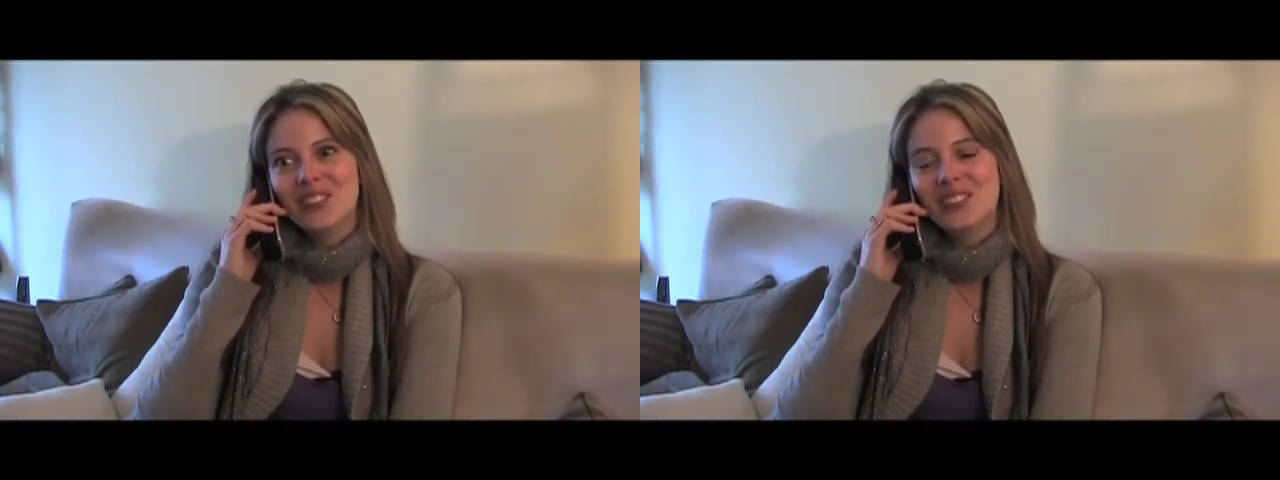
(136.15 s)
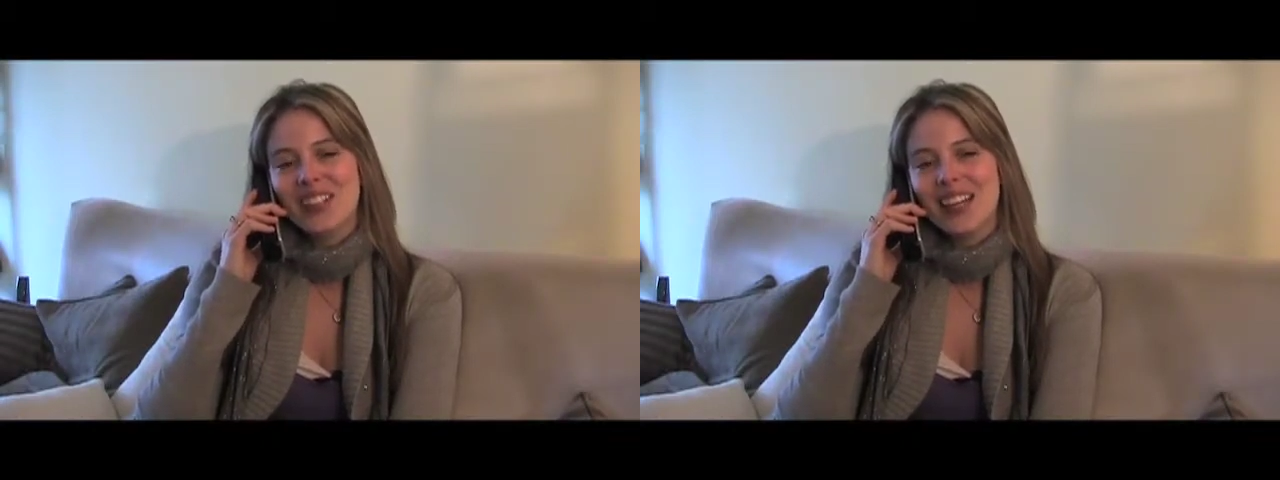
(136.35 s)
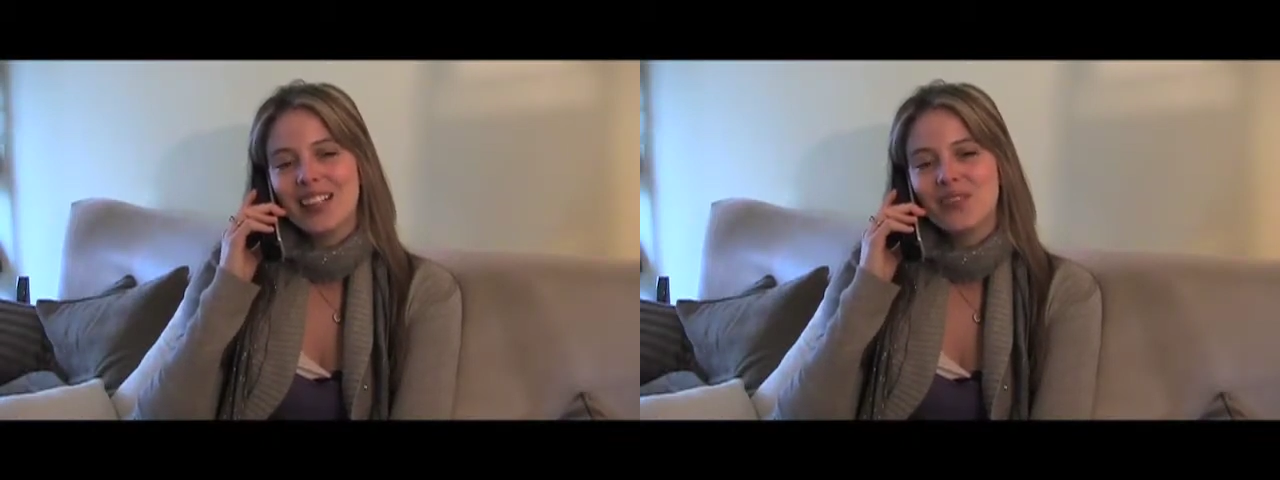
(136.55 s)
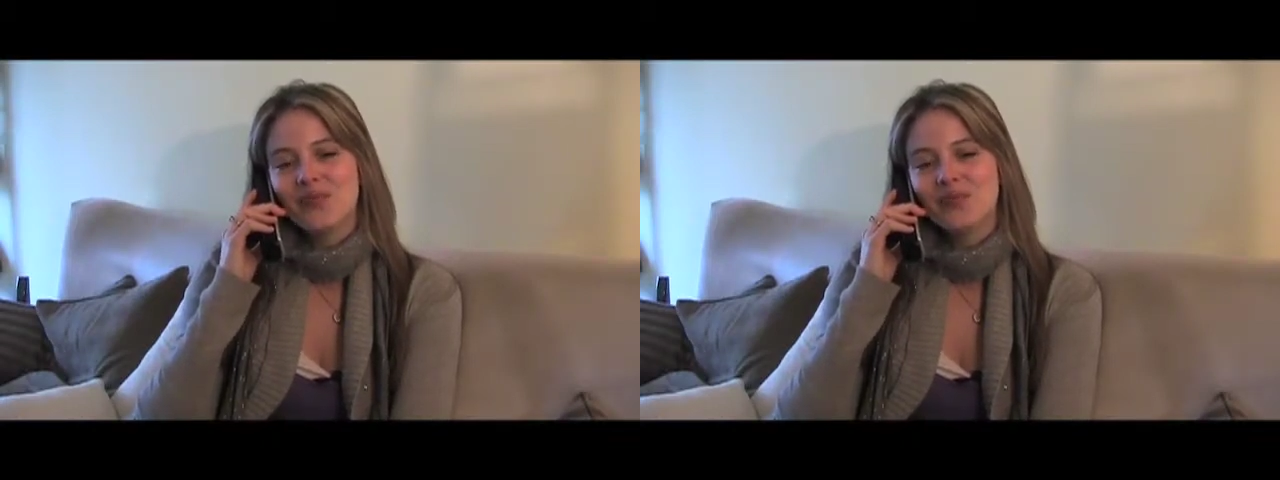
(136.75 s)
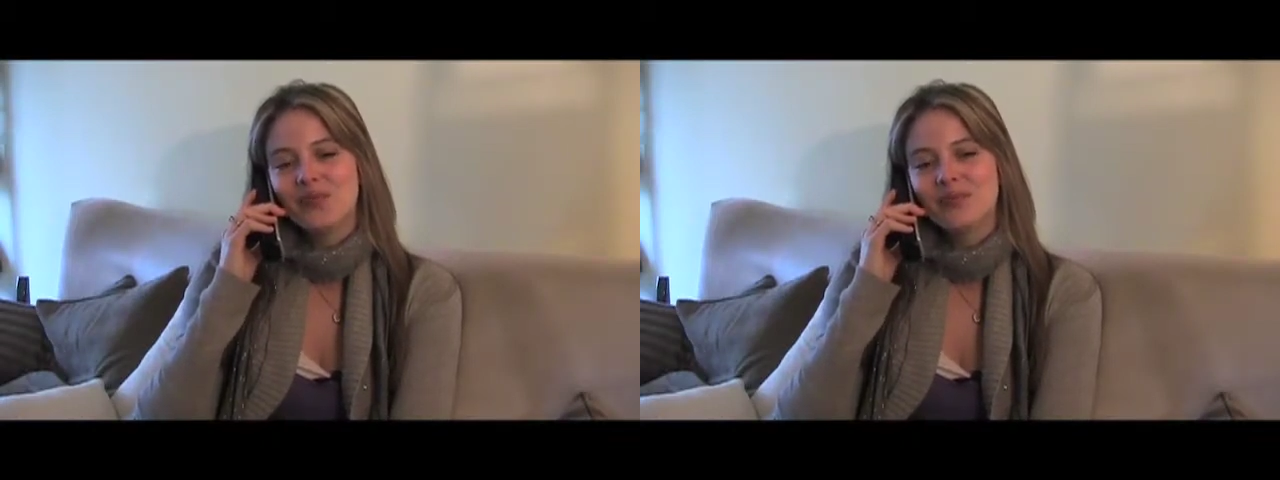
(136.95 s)
Yeah? Yeah. You
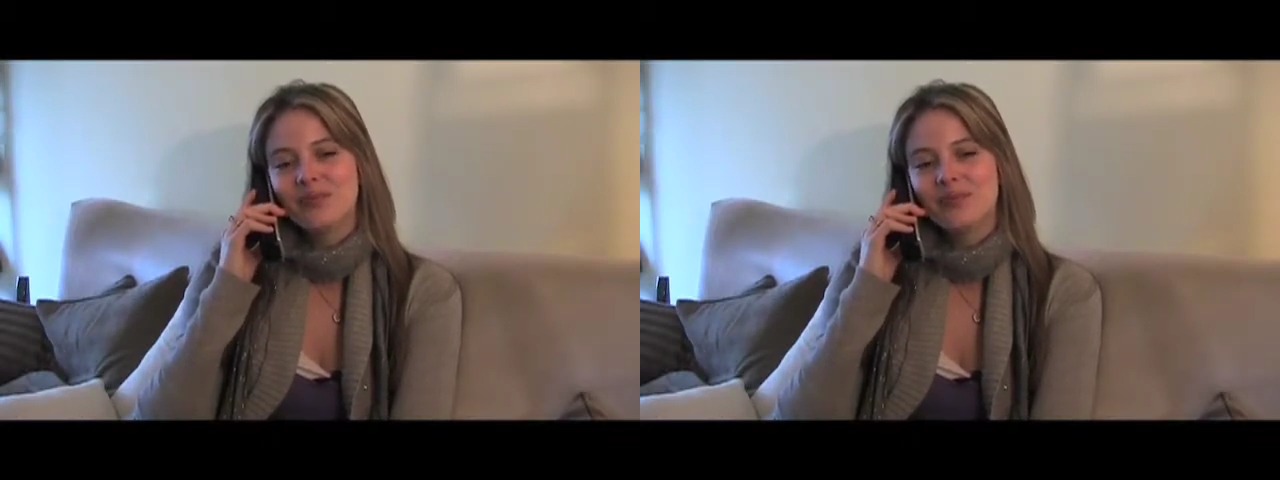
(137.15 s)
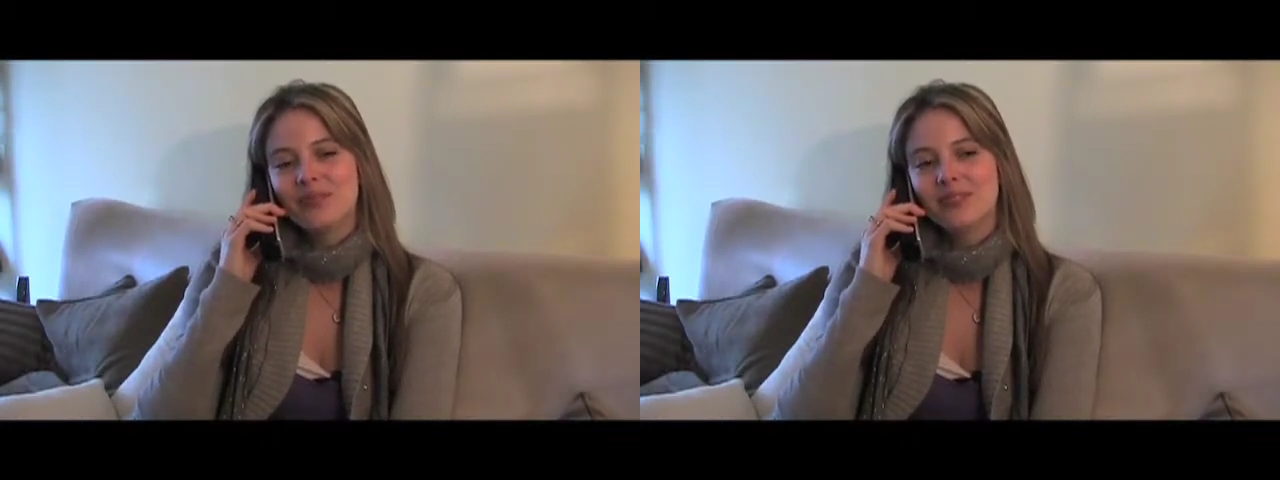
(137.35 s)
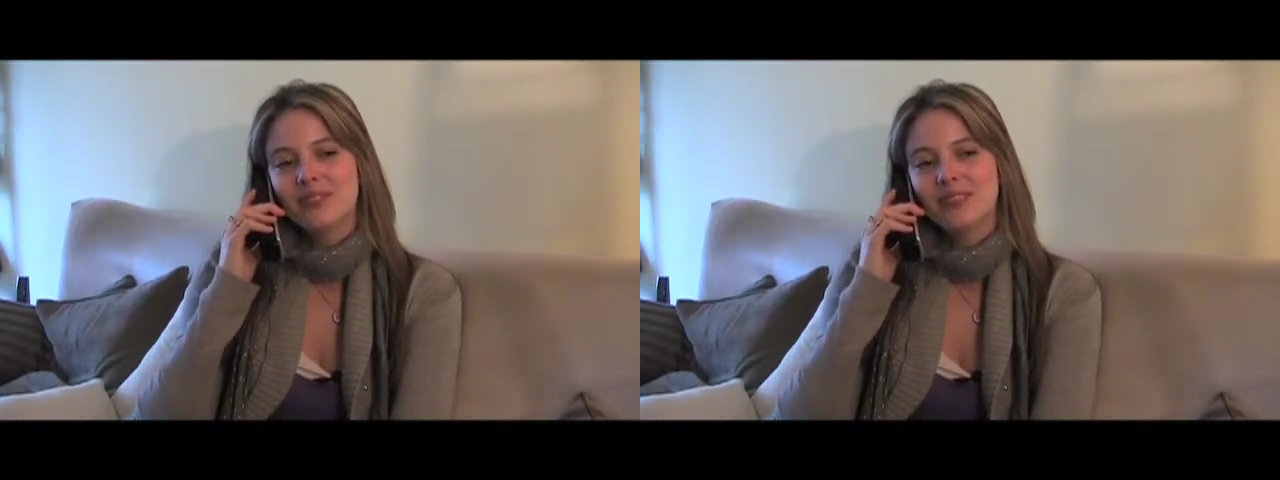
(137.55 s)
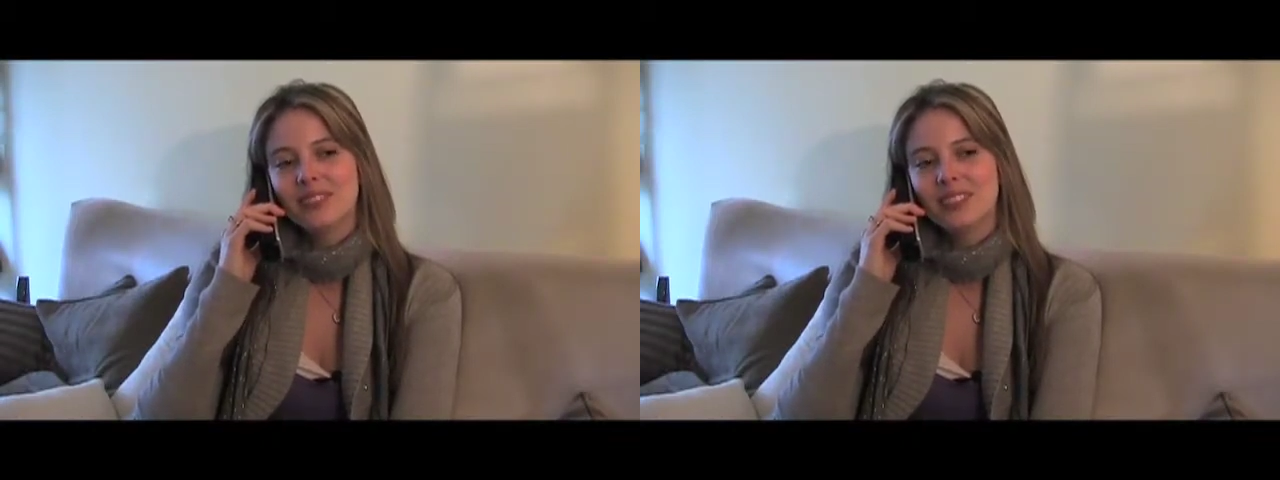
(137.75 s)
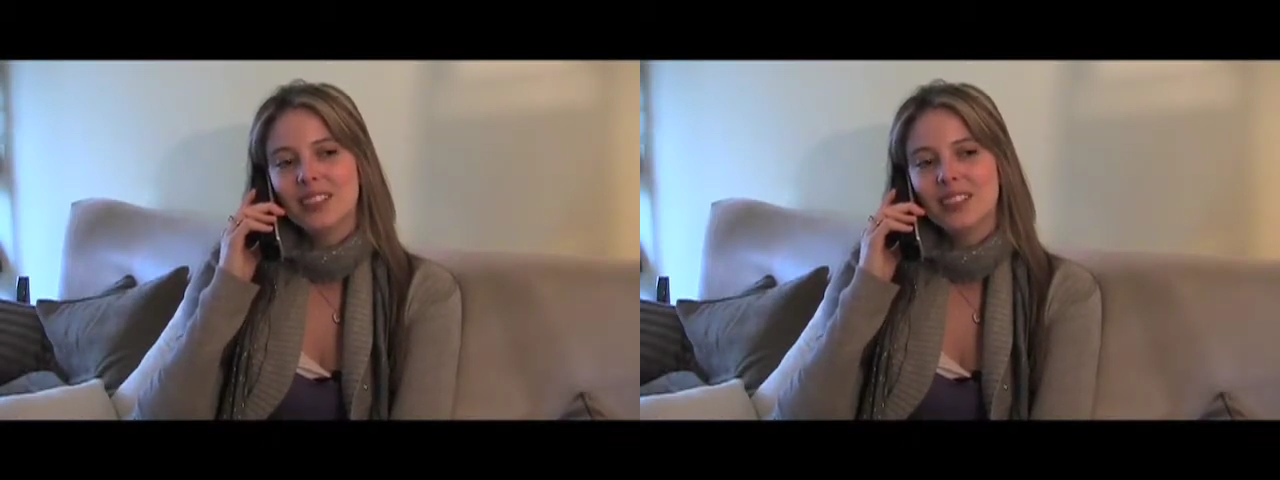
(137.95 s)
find it challenging?